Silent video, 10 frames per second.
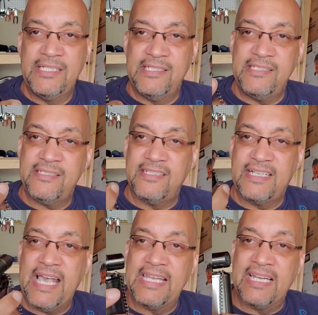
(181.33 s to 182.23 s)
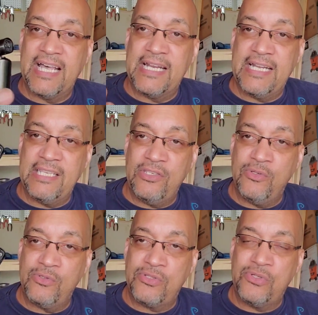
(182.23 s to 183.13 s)
this is the kind of lighter they
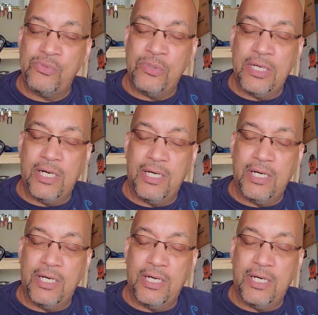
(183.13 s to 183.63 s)
use to,